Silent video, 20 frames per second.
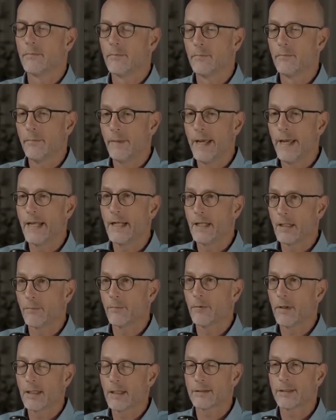made in
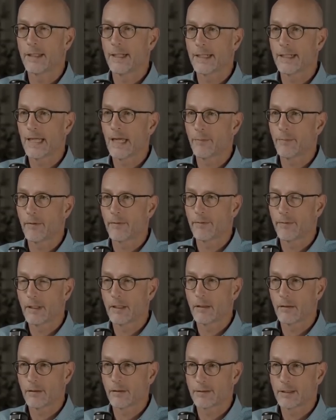prostatic
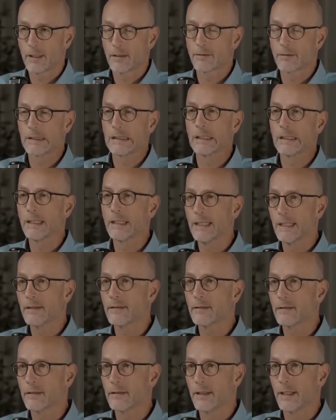epithelial cells
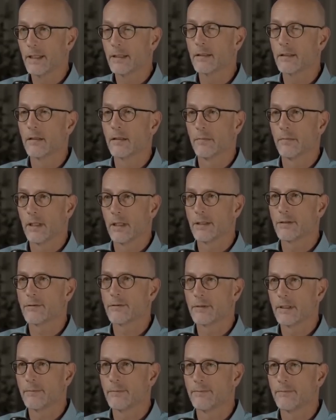leaks into the
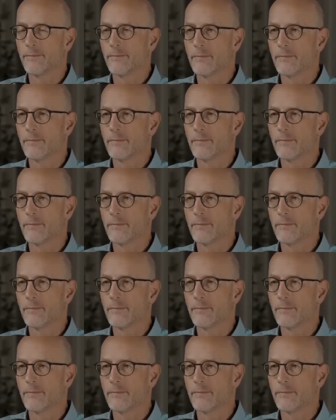bloodstream.